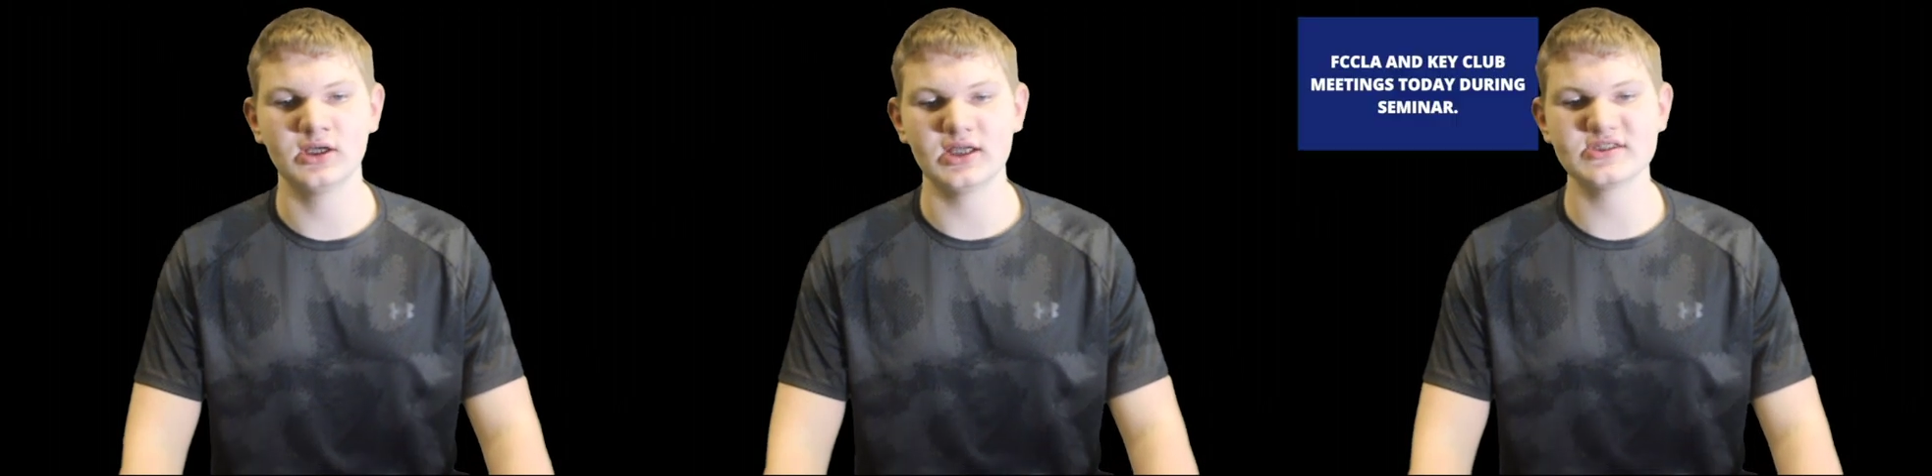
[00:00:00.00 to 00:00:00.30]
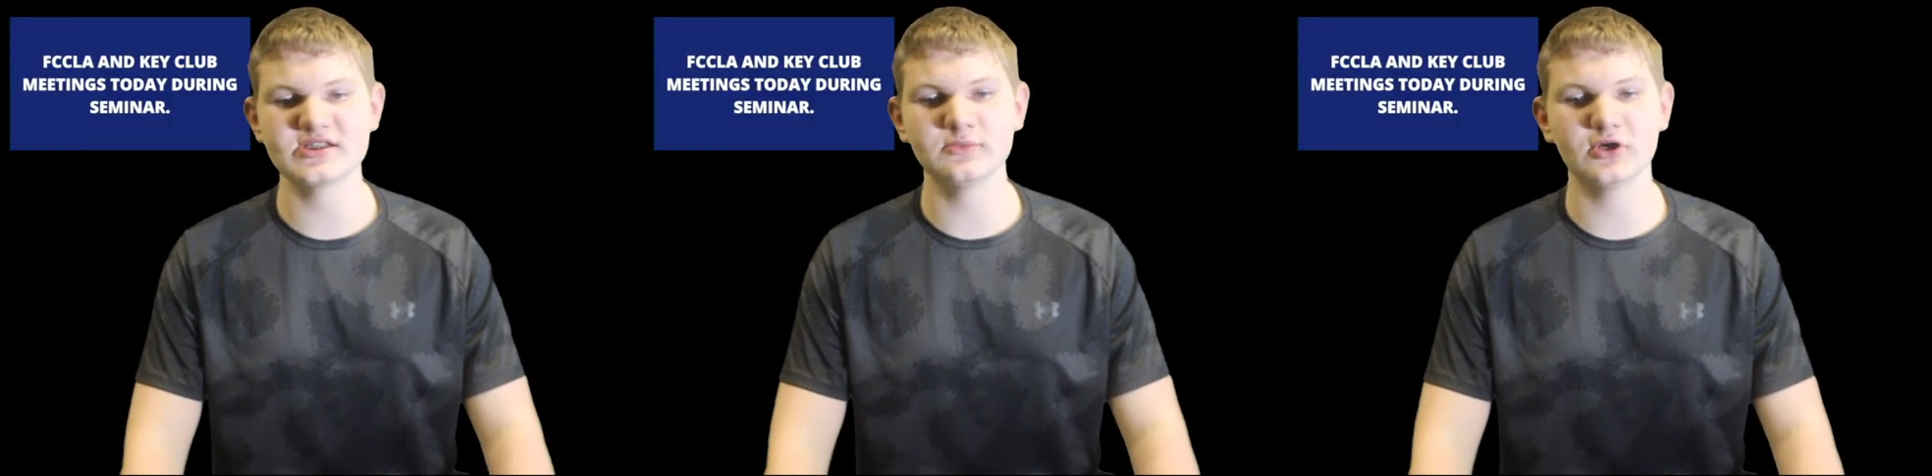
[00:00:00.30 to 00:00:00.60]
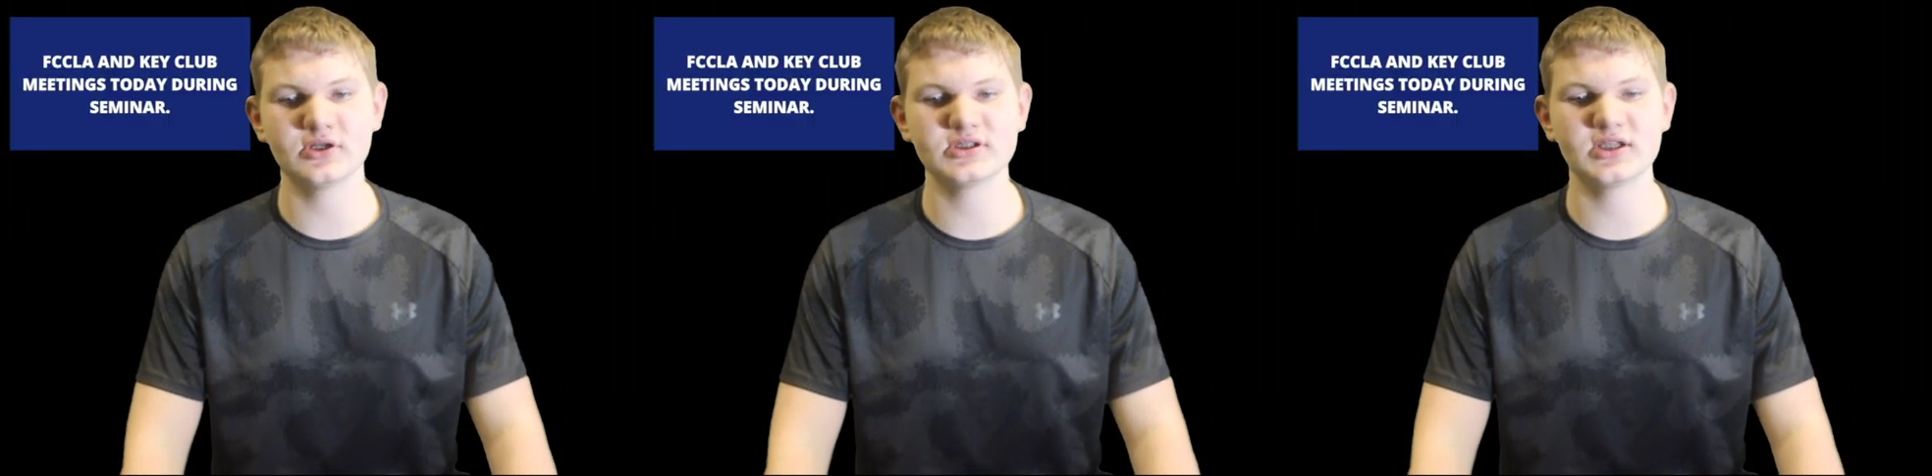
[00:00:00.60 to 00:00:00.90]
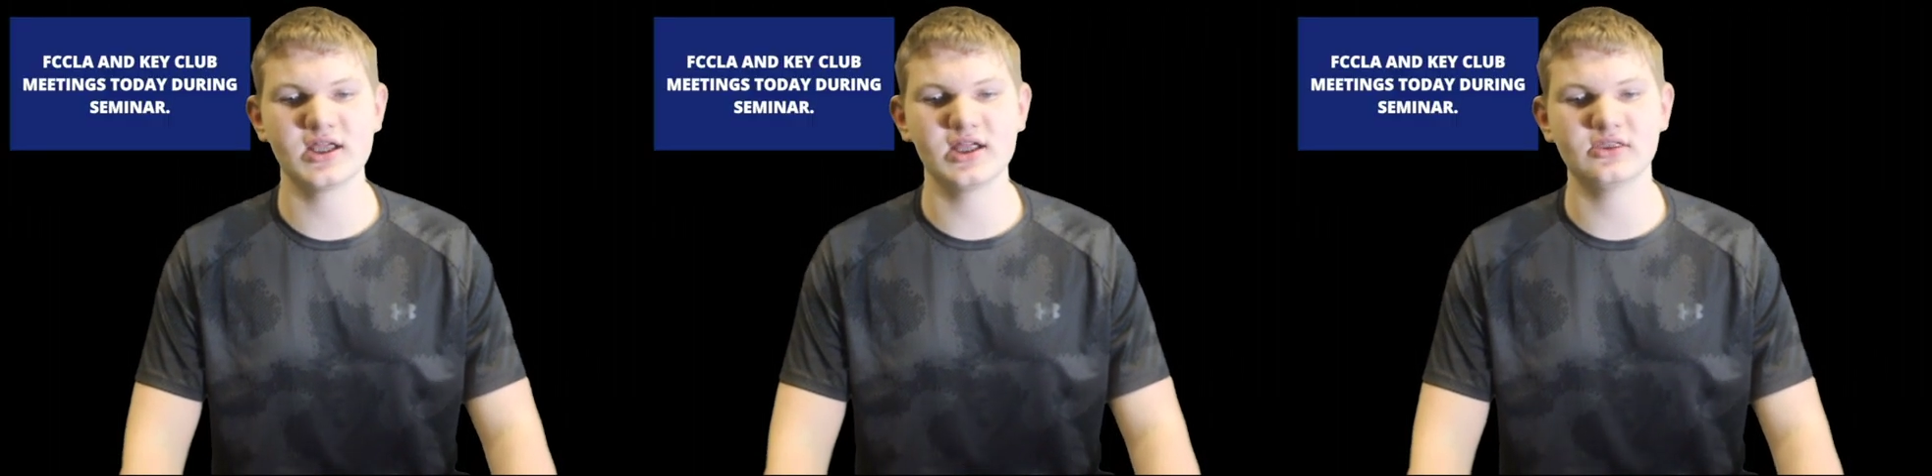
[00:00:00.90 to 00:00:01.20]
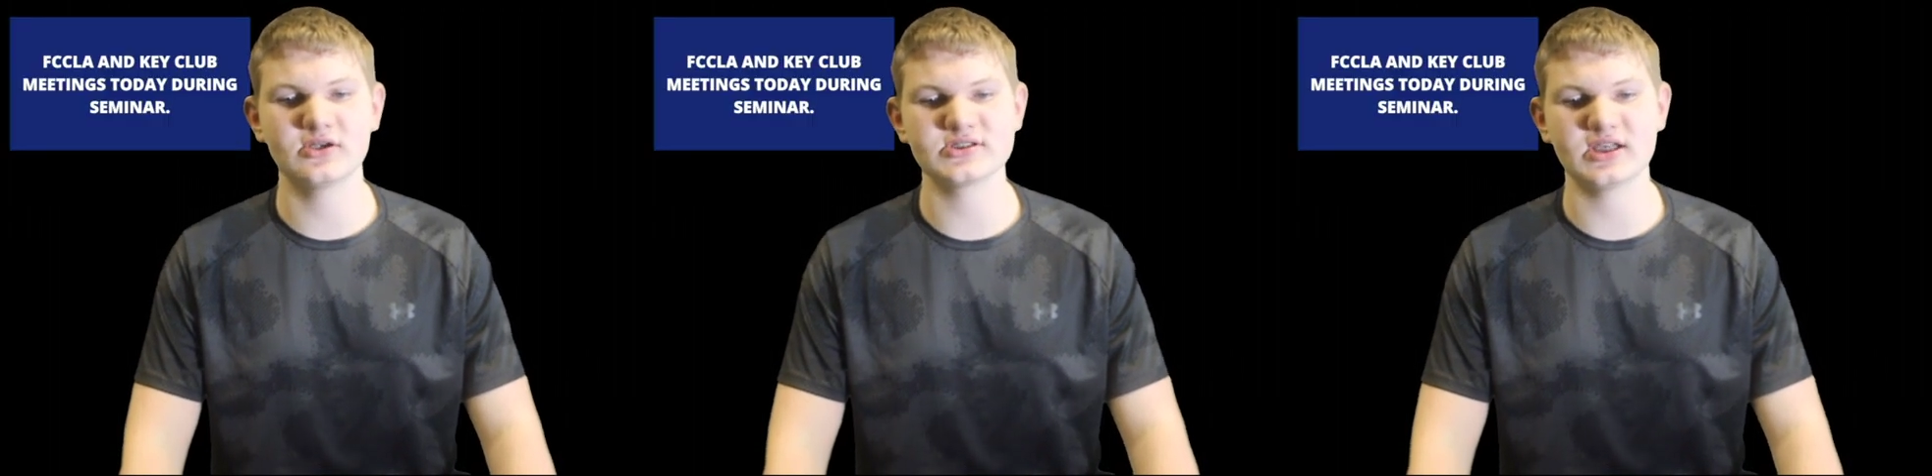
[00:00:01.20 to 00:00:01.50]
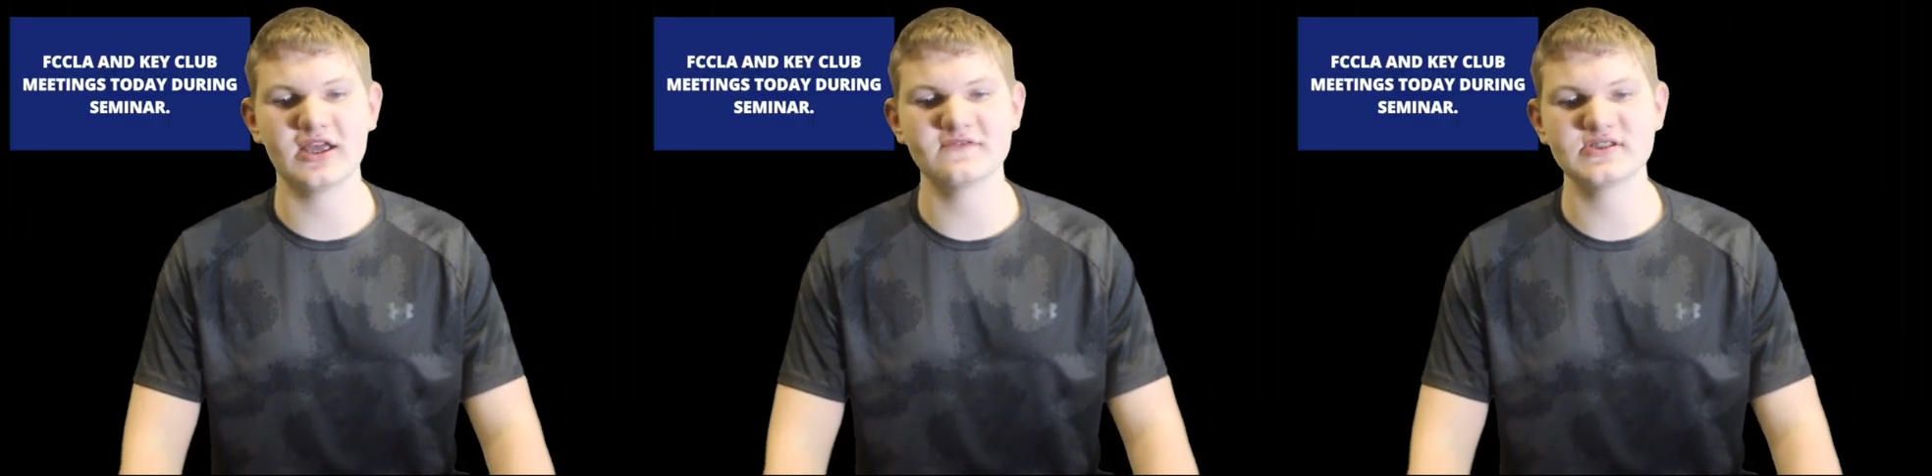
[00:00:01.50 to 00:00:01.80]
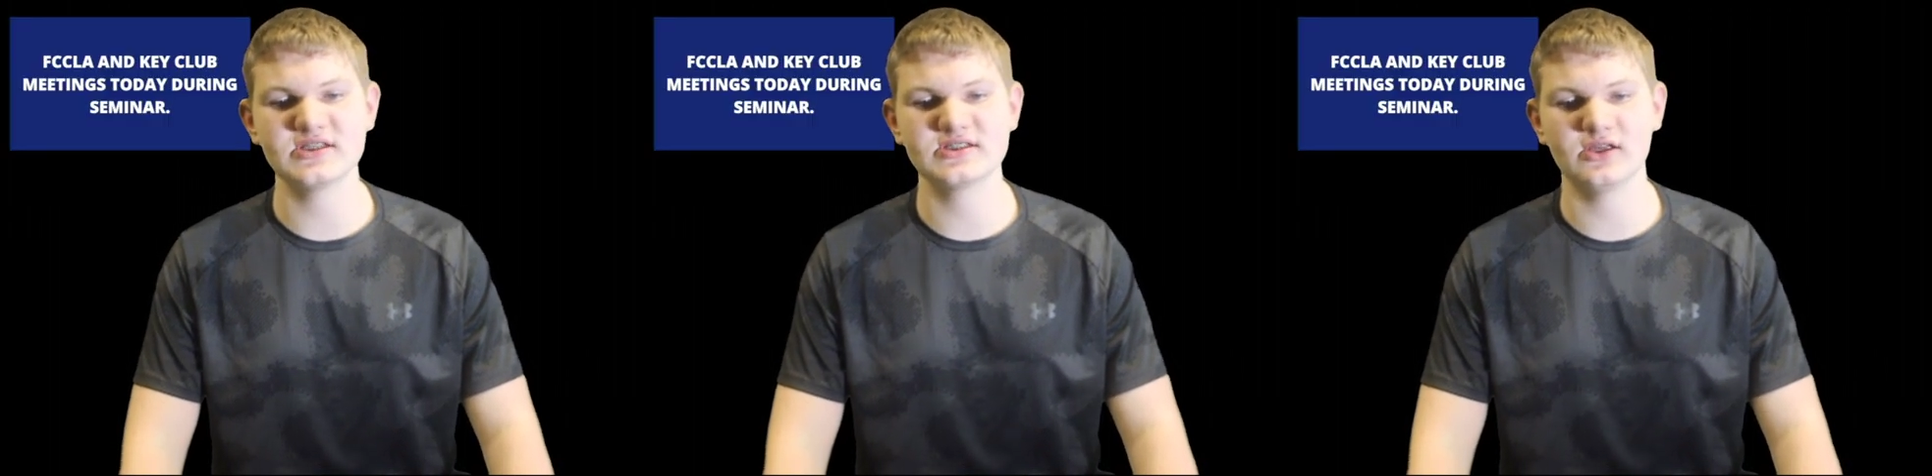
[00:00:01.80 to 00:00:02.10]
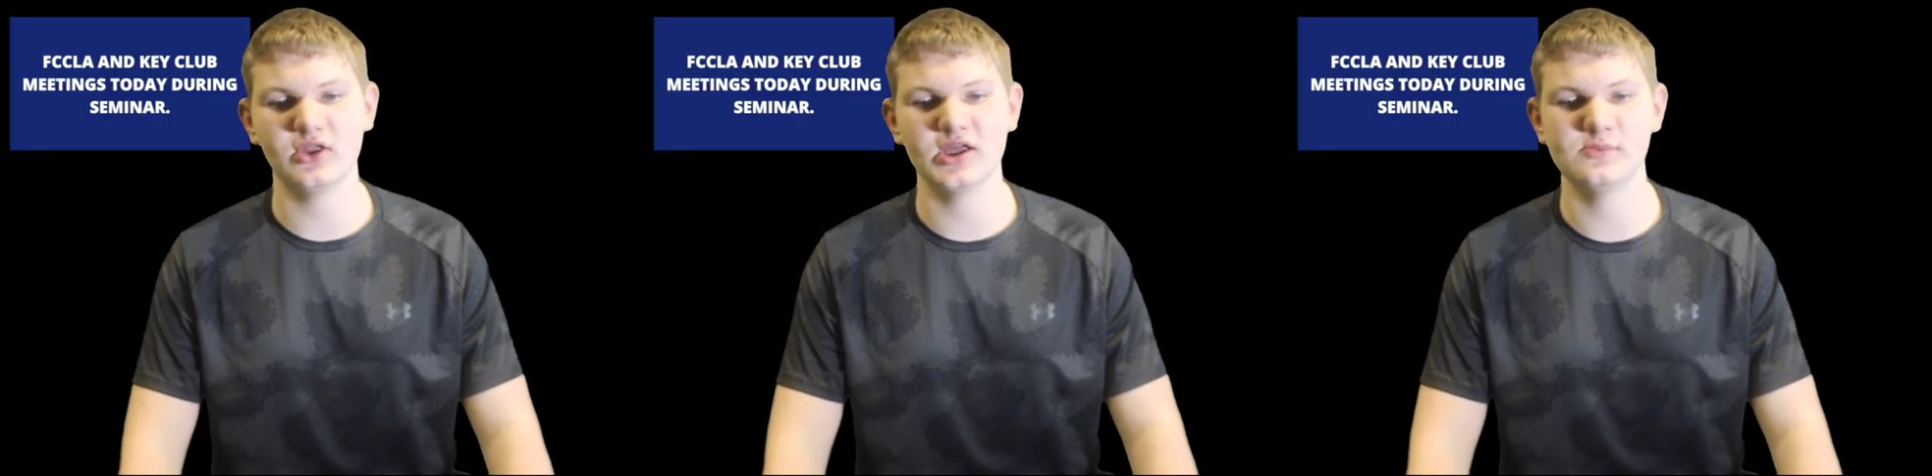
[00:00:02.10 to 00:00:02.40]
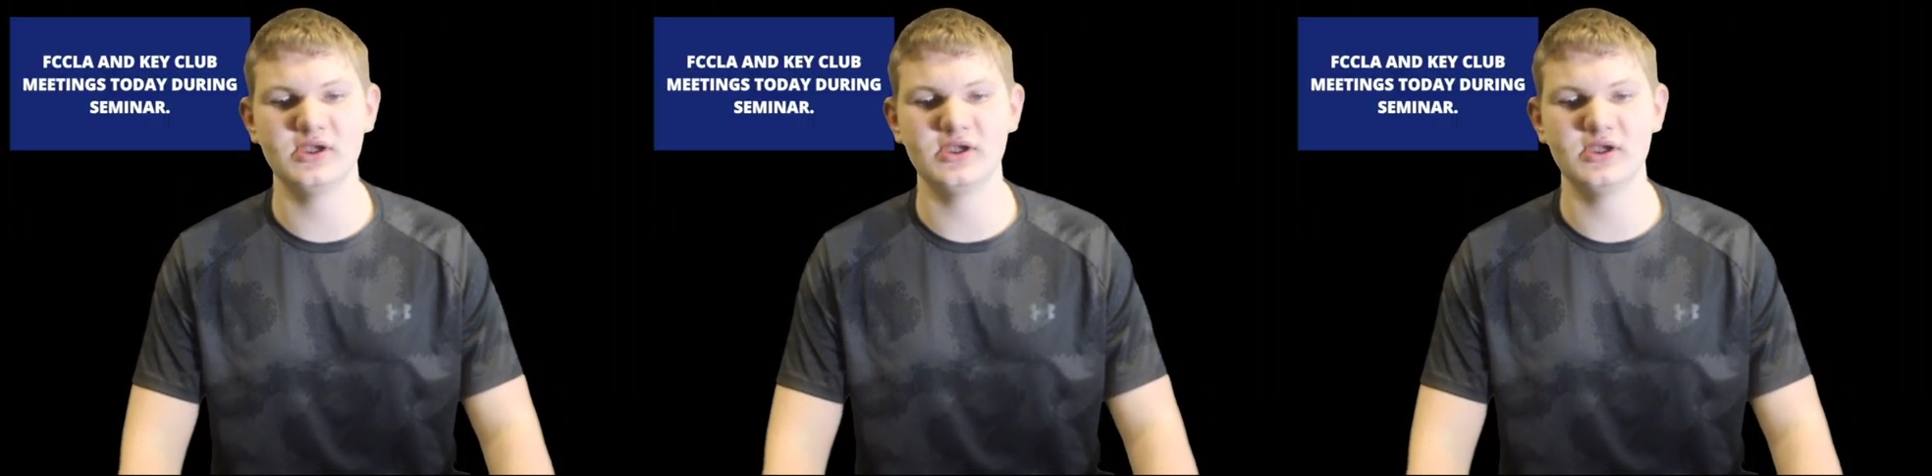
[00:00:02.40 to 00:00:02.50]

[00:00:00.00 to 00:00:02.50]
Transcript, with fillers: At seminar today, there's an FCCLA